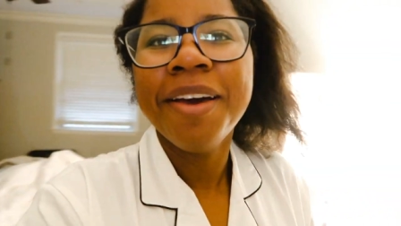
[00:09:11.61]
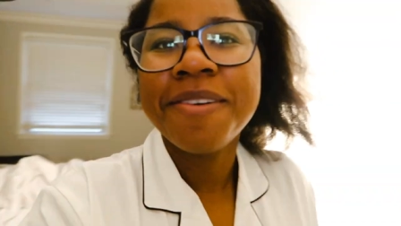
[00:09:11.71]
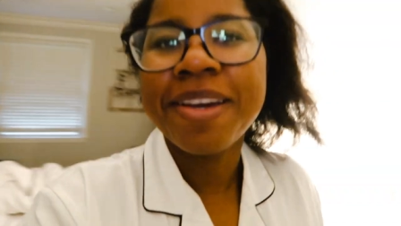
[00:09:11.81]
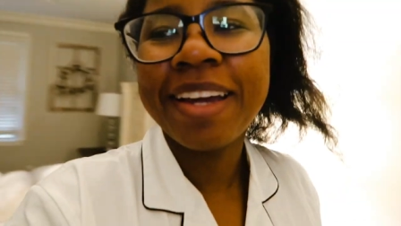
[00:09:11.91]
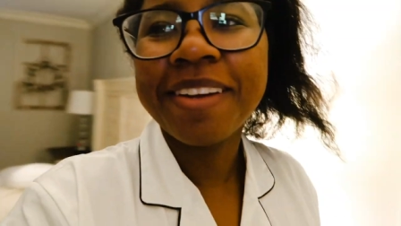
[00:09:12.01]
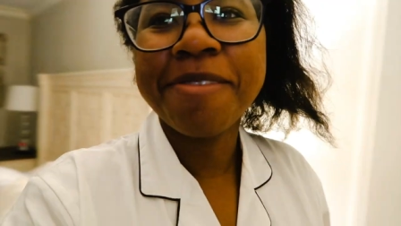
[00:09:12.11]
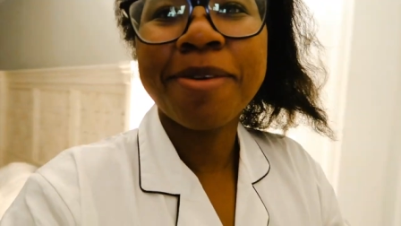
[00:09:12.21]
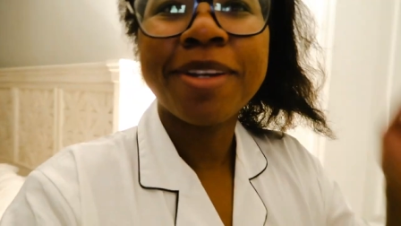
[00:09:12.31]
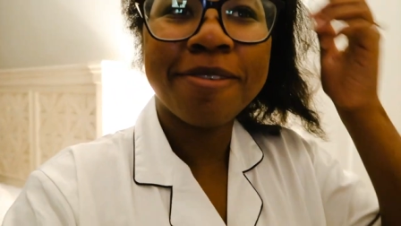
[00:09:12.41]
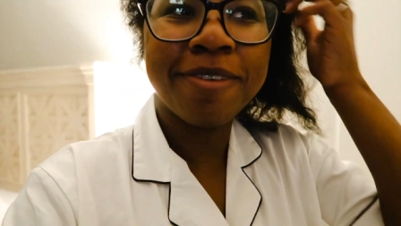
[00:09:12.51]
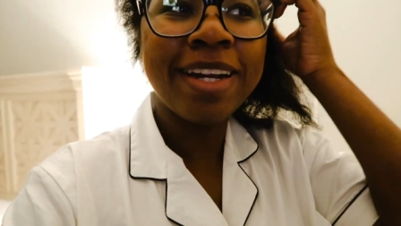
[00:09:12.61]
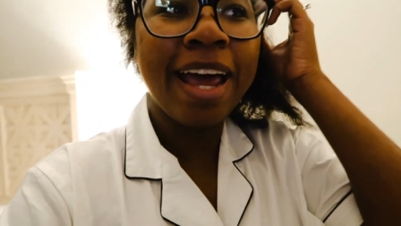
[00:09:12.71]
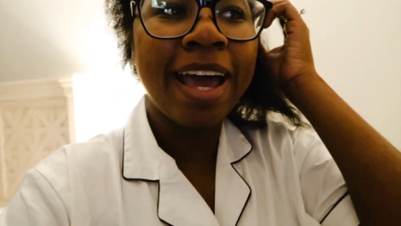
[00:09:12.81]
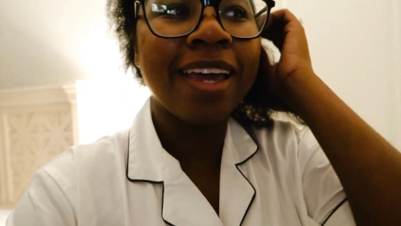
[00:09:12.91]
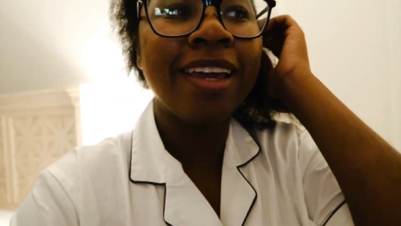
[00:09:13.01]
we had a pretty fun
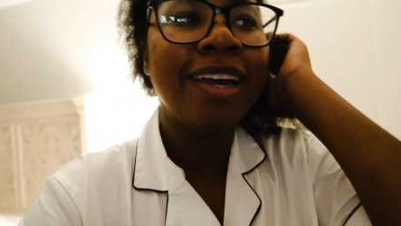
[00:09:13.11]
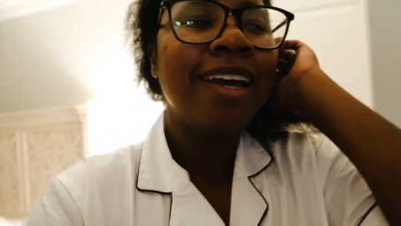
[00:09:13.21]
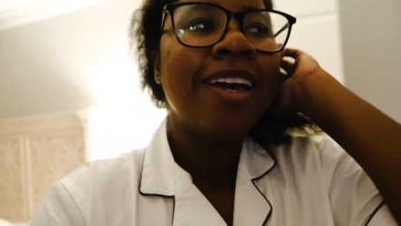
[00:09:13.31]
night.